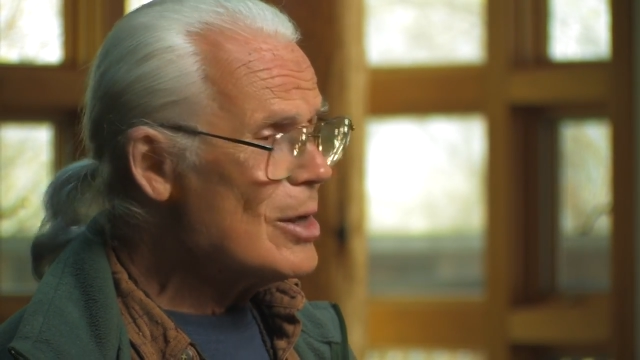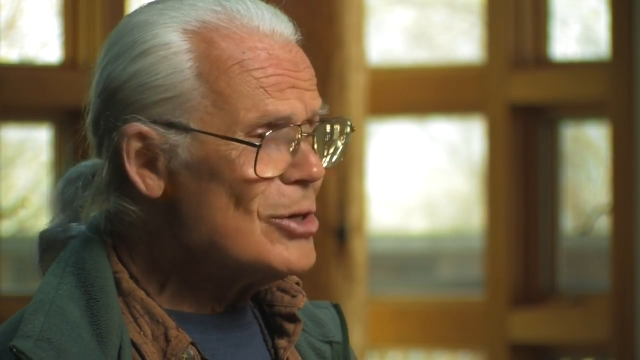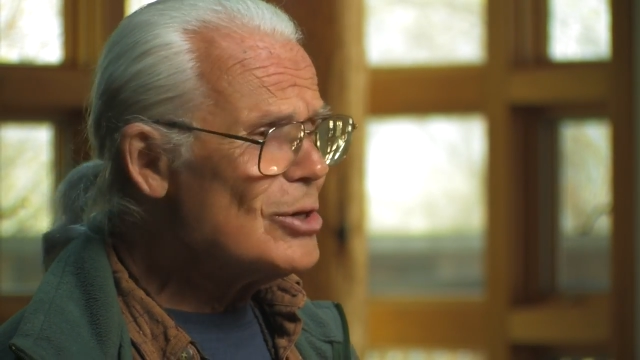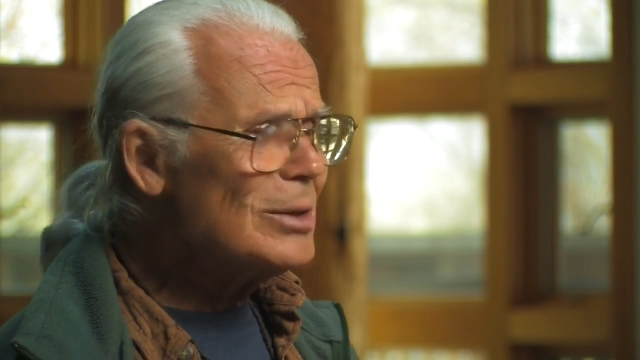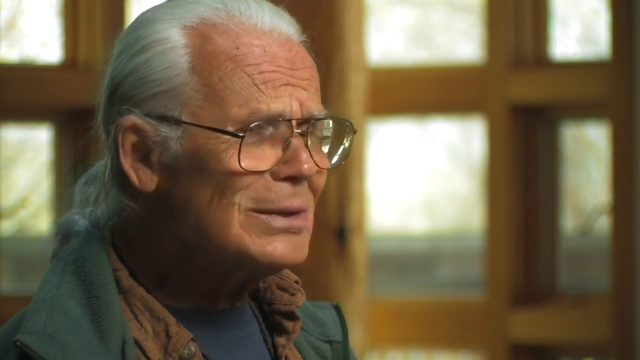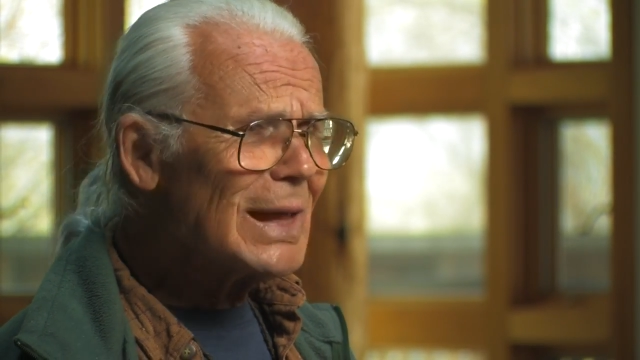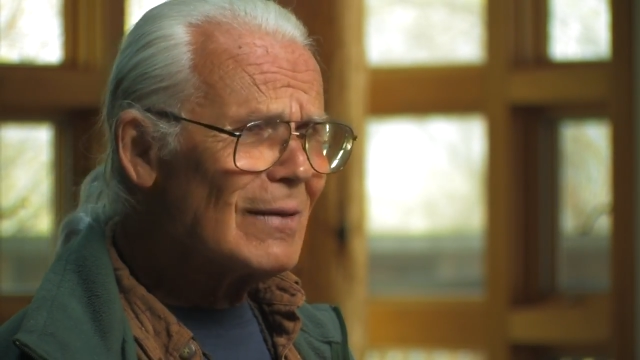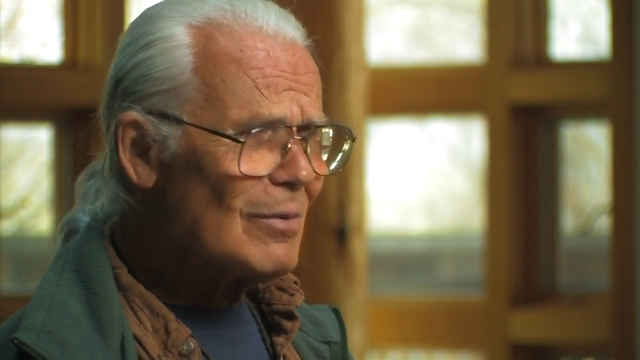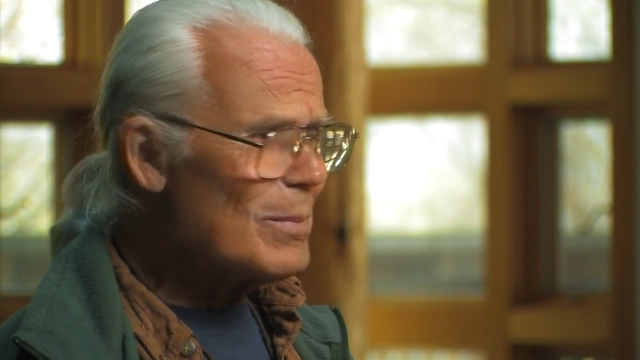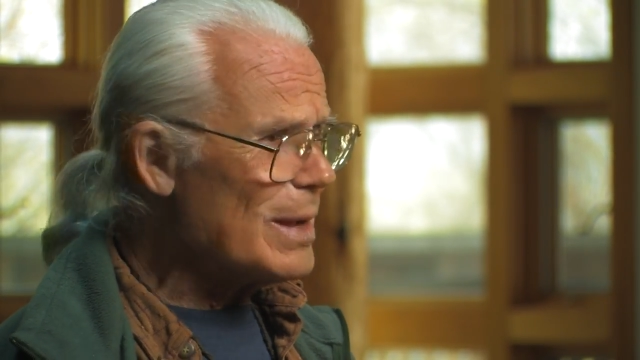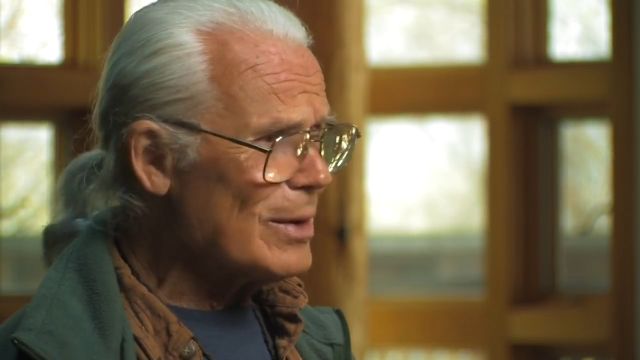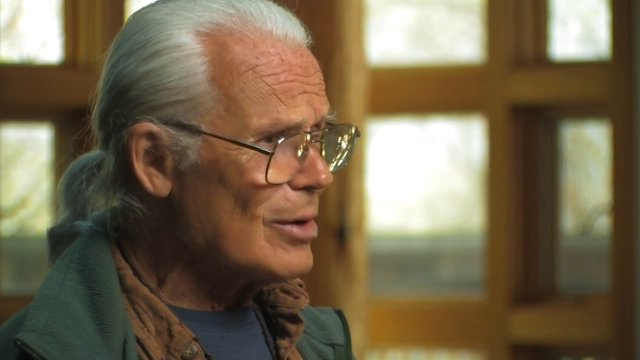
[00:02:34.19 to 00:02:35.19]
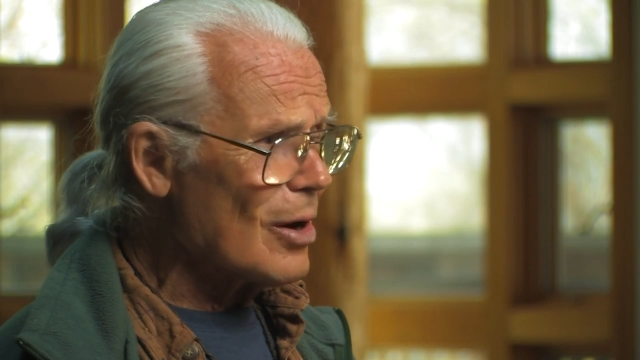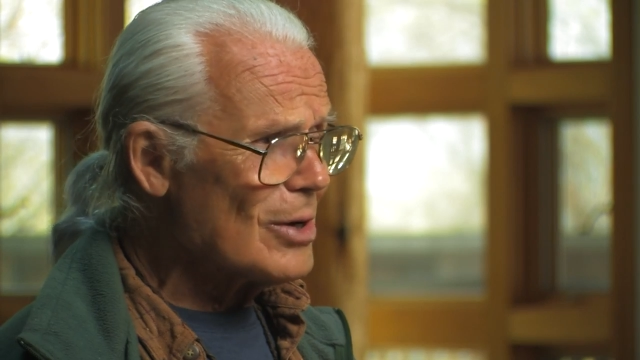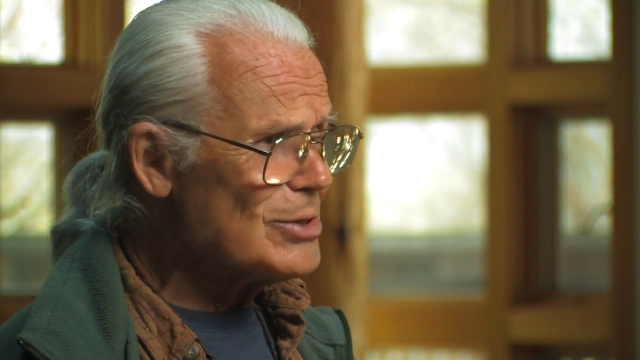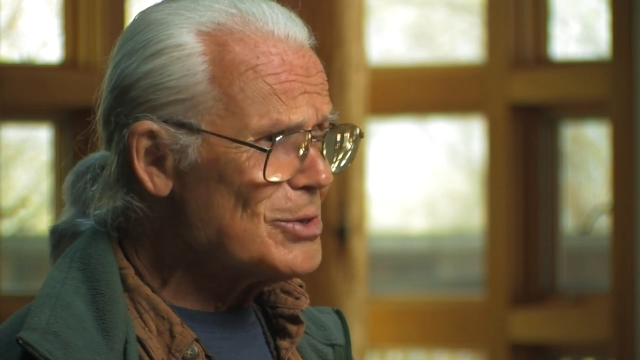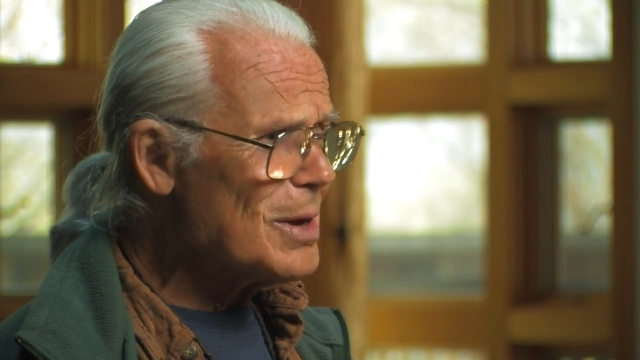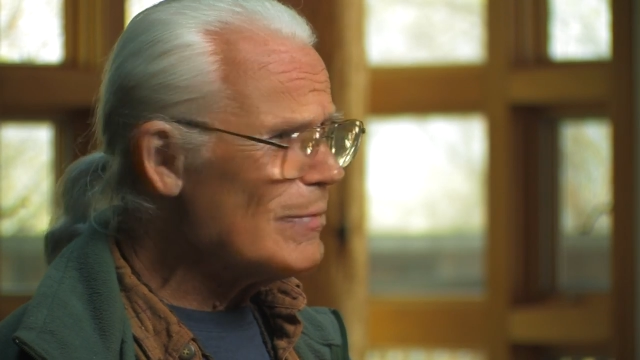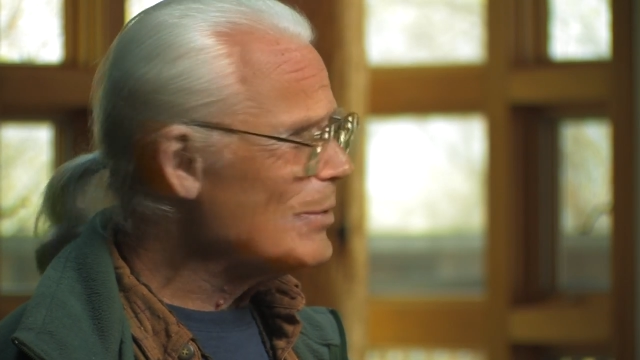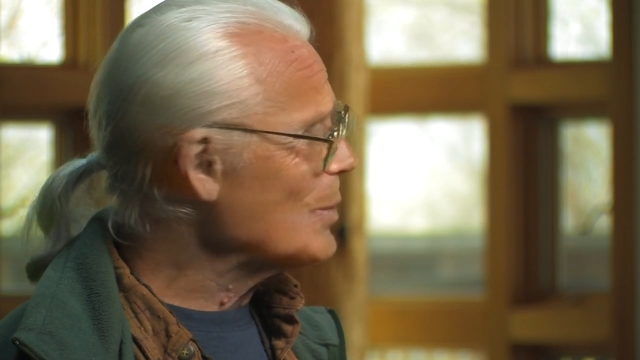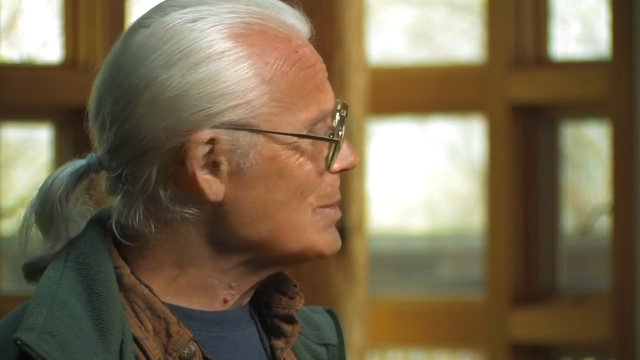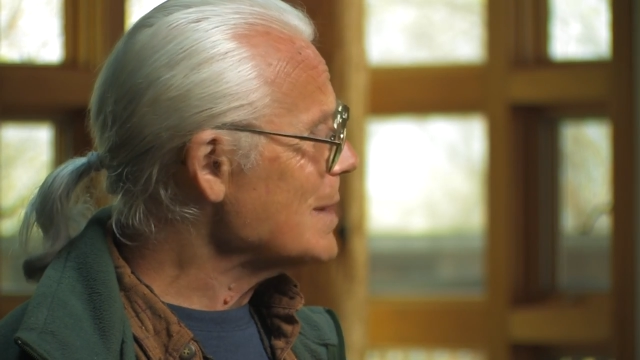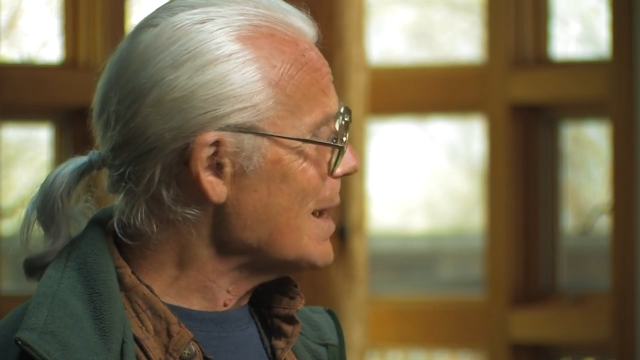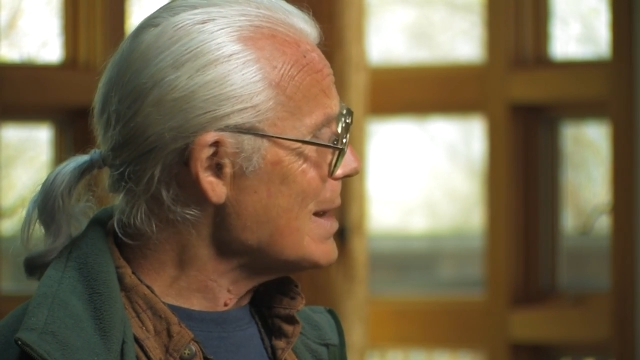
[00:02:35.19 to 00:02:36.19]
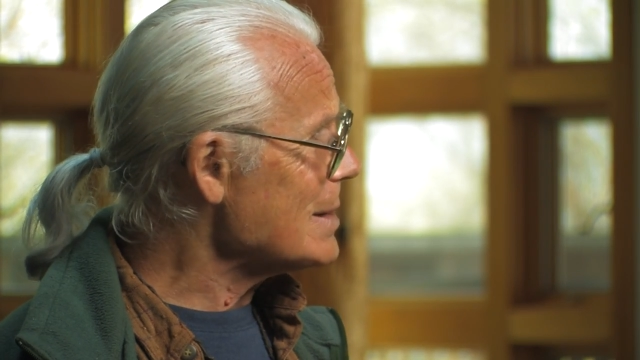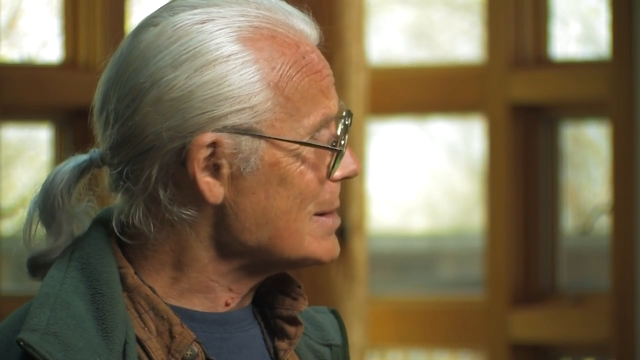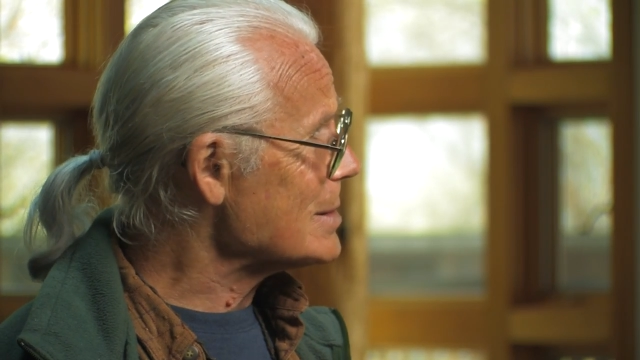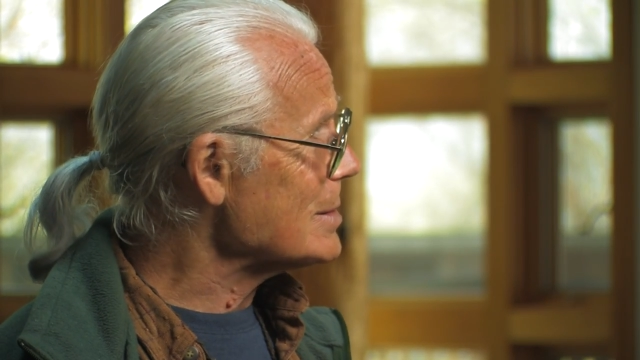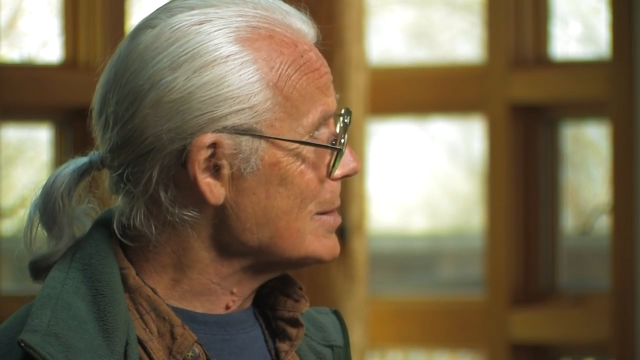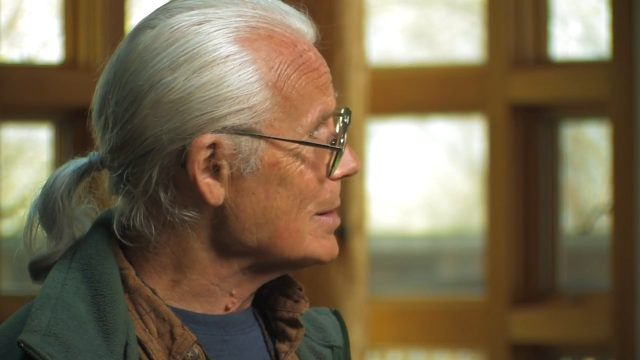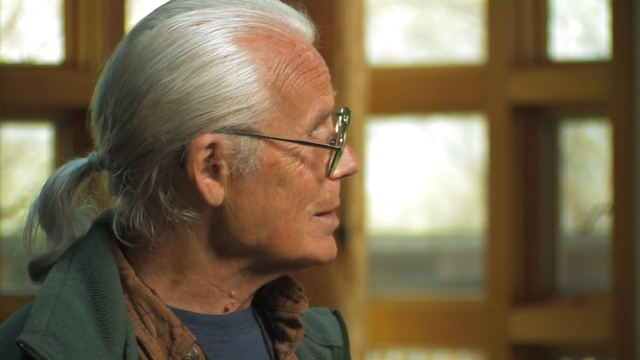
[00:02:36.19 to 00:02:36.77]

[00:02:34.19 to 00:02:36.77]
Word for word: You'll never be an artist. You have no taste.